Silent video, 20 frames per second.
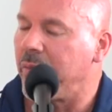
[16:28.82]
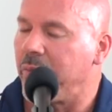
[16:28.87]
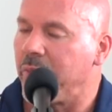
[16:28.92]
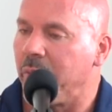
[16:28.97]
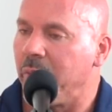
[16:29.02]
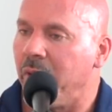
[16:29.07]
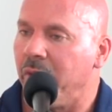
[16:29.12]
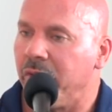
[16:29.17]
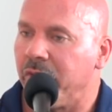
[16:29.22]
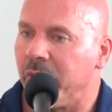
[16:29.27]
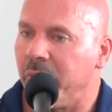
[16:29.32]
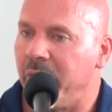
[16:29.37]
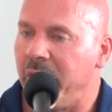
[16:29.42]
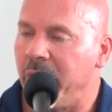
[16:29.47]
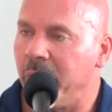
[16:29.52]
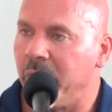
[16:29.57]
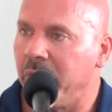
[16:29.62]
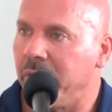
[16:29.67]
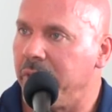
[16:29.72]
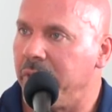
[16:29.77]
promote for
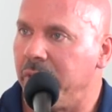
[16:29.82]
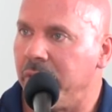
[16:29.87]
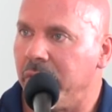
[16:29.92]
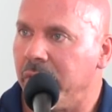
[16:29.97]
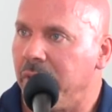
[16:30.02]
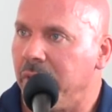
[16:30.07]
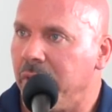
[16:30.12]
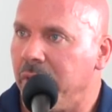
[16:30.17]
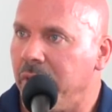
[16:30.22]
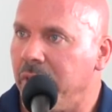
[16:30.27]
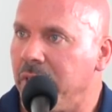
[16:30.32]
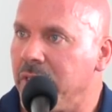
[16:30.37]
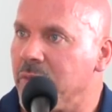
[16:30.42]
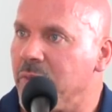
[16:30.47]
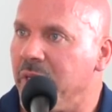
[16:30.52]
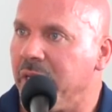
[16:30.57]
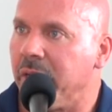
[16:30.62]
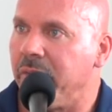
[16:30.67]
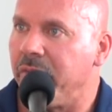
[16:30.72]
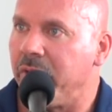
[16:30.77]
people, and it's
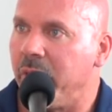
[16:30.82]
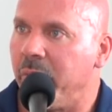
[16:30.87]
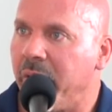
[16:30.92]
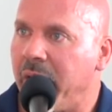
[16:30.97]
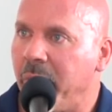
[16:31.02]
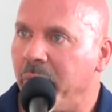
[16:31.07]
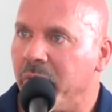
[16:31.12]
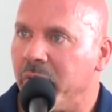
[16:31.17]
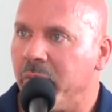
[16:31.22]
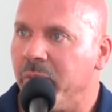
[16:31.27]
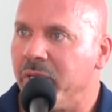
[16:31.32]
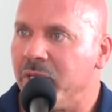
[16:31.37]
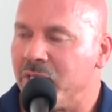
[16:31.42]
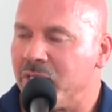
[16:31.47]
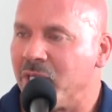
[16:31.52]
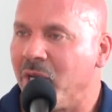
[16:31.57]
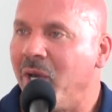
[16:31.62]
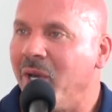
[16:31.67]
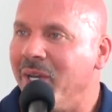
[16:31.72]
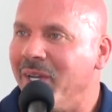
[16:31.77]
become very popular. But it
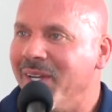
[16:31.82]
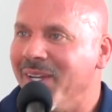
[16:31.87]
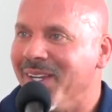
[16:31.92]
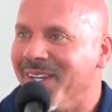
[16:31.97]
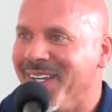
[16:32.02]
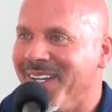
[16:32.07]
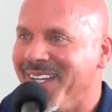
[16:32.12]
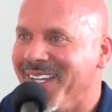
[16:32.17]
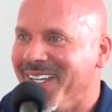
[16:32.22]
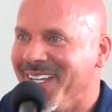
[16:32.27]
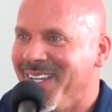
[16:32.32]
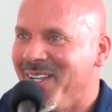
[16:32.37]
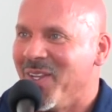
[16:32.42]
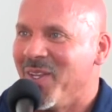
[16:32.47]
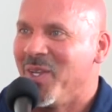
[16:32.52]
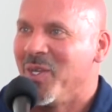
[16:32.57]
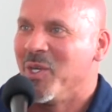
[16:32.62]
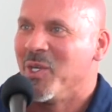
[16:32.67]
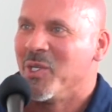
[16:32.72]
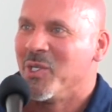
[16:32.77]
started
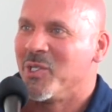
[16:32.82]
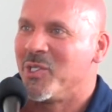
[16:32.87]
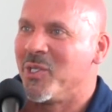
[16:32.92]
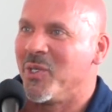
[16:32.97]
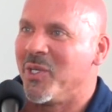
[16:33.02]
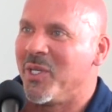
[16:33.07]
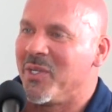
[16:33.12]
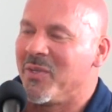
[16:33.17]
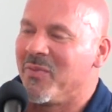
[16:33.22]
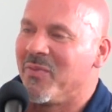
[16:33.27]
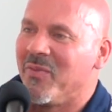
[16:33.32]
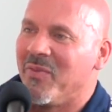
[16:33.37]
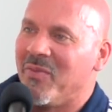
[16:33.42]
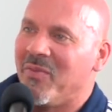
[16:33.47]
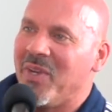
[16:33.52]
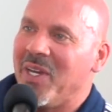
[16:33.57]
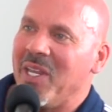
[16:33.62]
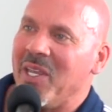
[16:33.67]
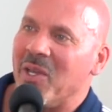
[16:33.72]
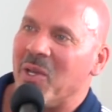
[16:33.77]
shooting
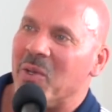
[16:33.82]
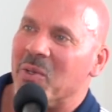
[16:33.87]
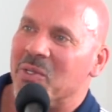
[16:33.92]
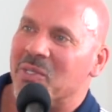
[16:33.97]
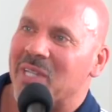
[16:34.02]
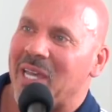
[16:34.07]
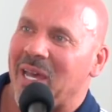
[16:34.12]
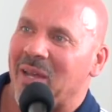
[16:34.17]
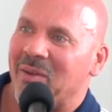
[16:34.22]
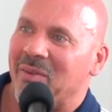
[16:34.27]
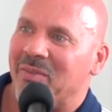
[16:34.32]
videos out